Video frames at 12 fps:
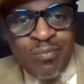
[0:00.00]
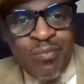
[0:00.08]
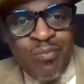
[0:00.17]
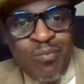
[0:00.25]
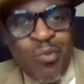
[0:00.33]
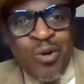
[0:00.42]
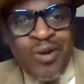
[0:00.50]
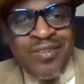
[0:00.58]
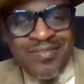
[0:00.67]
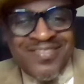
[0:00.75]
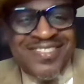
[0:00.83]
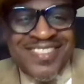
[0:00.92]
More,
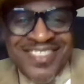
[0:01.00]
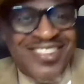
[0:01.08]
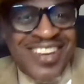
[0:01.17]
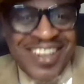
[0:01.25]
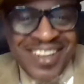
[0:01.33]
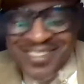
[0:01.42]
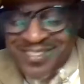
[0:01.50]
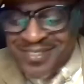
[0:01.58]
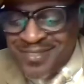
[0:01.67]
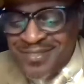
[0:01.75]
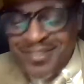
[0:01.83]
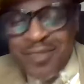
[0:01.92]
you get it.
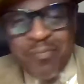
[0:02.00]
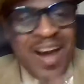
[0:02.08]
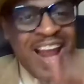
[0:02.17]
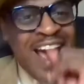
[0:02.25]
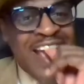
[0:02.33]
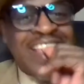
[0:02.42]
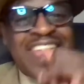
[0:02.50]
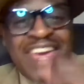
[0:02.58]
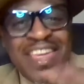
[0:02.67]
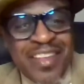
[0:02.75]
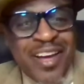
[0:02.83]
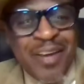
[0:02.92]
My
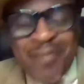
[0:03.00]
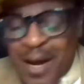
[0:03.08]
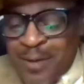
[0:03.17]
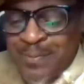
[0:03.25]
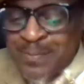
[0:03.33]
teeth are coming out.